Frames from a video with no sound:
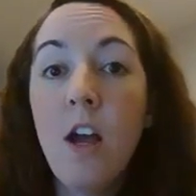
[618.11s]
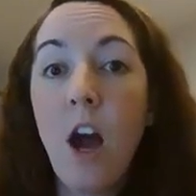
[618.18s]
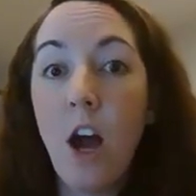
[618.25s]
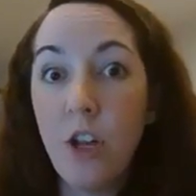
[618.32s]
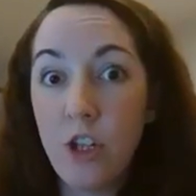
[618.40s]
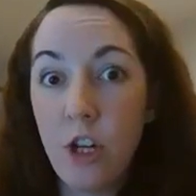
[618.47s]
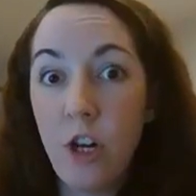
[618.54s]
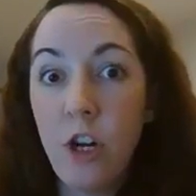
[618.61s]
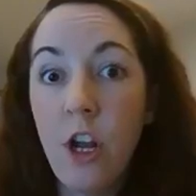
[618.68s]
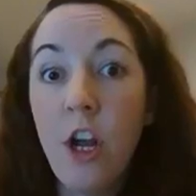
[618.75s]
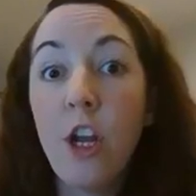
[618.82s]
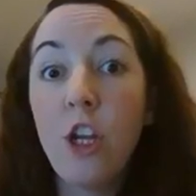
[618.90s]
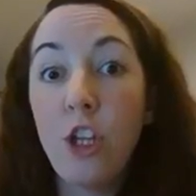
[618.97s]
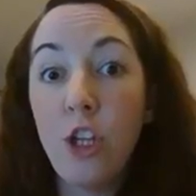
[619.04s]
under
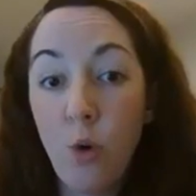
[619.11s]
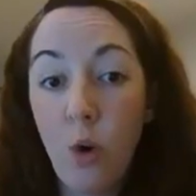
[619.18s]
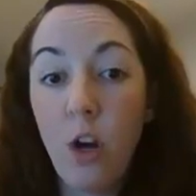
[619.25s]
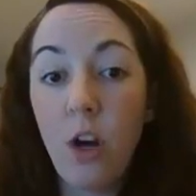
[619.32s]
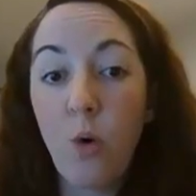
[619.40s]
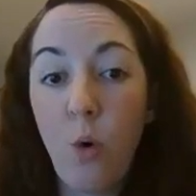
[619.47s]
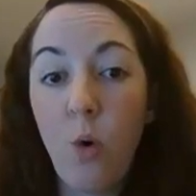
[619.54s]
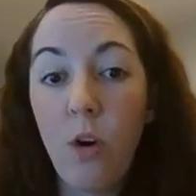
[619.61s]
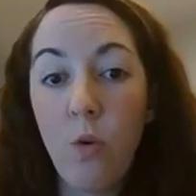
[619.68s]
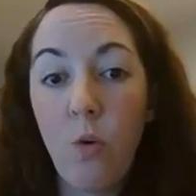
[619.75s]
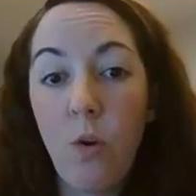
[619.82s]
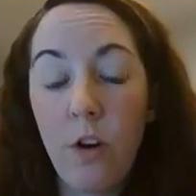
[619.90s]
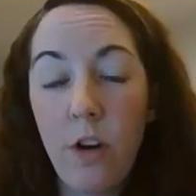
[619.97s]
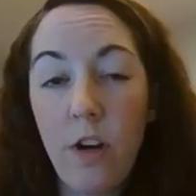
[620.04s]
your court
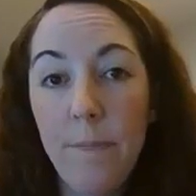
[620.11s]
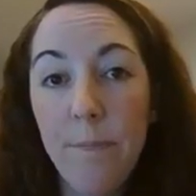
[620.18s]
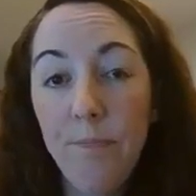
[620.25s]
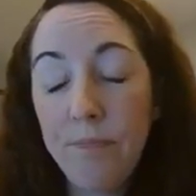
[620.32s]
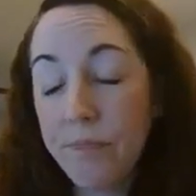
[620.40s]
order.